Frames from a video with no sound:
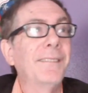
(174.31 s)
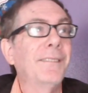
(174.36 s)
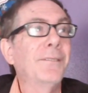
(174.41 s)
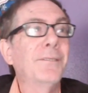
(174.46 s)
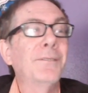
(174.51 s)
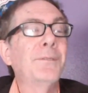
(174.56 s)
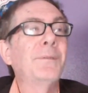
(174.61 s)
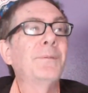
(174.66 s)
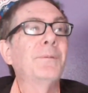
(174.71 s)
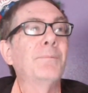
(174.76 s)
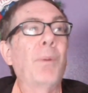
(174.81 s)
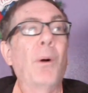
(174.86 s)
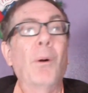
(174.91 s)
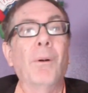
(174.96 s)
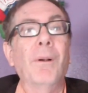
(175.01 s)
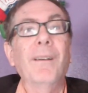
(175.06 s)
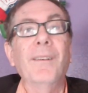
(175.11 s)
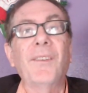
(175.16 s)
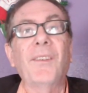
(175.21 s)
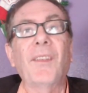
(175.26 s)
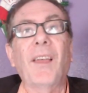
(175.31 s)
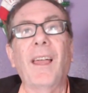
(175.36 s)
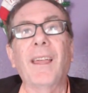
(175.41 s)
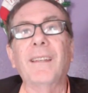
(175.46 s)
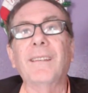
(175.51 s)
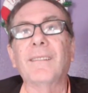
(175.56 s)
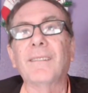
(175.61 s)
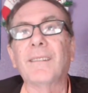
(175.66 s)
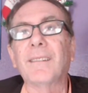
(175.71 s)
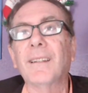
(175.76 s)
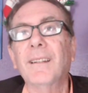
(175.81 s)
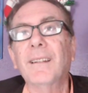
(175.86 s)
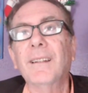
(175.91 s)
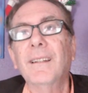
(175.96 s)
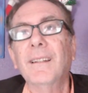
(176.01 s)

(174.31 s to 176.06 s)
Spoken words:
There's porn sites.